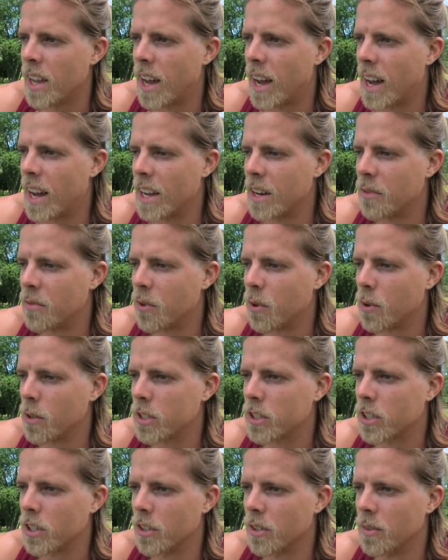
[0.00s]
and
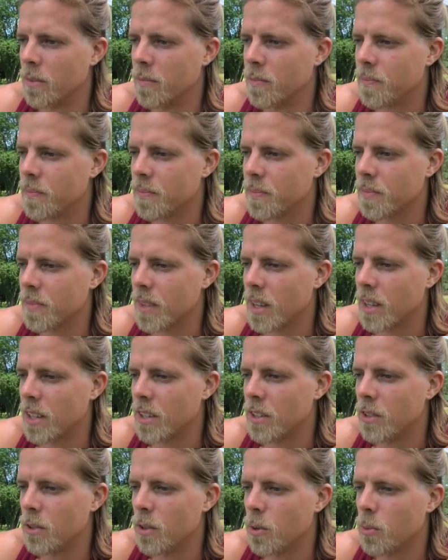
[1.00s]
focus on
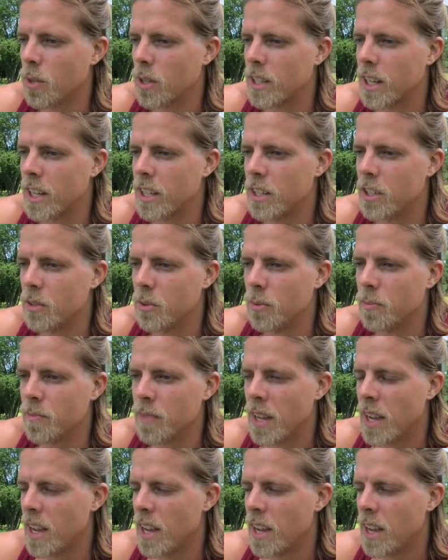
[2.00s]
doing what I do.